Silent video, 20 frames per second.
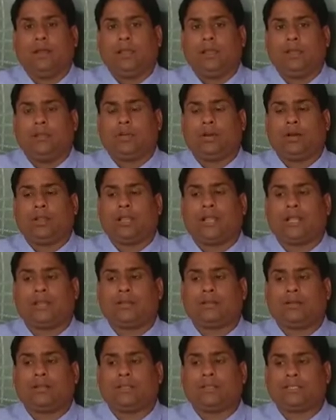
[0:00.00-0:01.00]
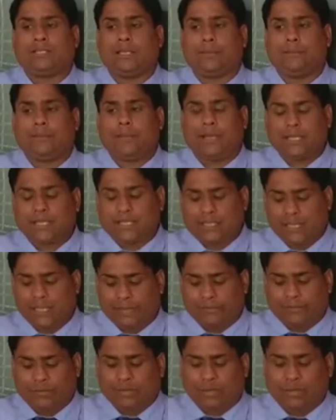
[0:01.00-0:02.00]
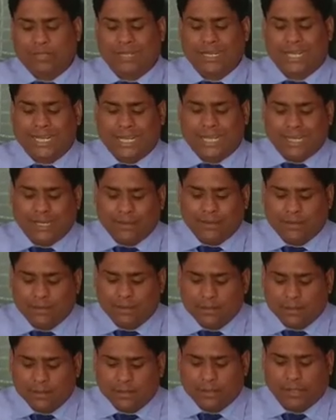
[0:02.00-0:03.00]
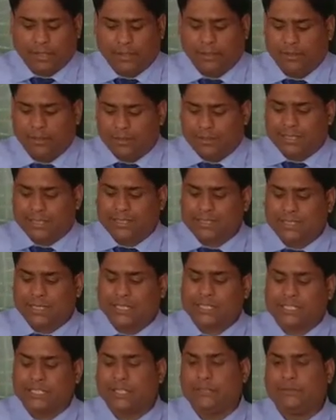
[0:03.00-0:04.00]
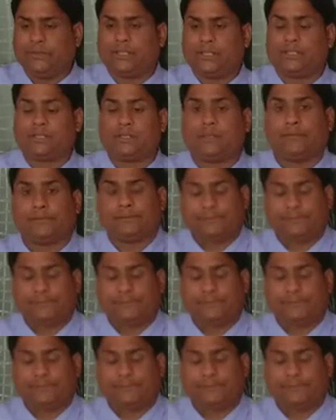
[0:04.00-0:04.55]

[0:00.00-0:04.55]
You all are on the same page? Have you got the line? Okay, let's continue it.